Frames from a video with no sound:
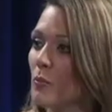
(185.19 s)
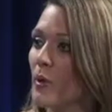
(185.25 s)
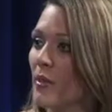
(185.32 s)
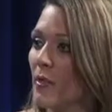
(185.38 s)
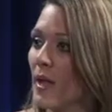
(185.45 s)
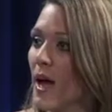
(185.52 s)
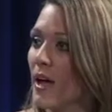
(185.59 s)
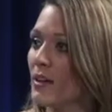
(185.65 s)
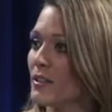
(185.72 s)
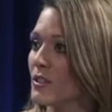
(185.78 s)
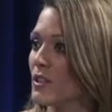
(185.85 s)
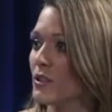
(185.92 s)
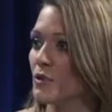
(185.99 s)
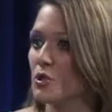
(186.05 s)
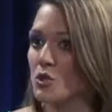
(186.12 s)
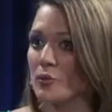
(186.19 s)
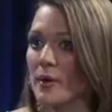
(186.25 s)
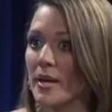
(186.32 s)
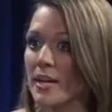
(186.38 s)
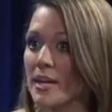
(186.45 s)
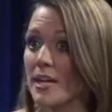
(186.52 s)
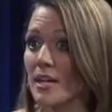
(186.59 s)
with that, you know,
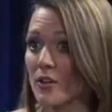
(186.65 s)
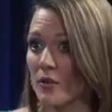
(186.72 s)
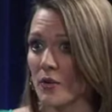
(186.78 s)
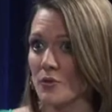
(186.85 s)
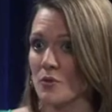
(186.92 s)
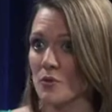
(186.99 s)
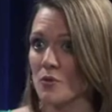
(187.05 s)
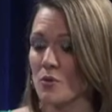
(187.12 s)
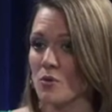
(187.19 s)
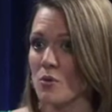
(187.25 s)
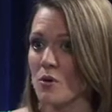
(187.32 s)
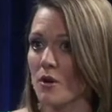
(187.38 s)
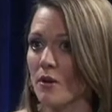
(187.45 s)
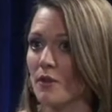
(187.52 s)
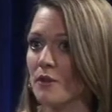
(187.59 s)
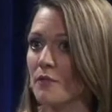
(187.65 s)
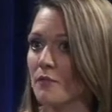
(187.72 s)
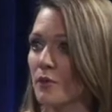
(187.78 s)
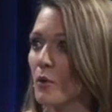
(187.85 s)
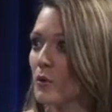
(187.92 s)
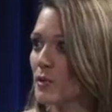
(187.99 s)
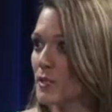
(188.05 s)
training and also your, your
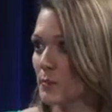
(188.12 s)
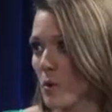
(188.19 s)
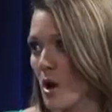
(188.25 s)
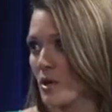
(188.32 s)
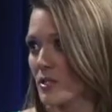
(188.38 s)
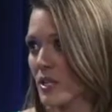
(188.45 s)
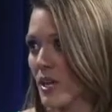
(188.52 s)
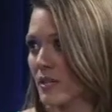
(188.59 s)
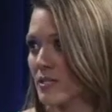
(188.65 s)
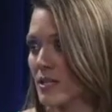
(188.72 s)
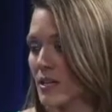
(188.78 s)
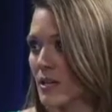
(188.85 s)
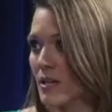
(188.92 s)
focus projects,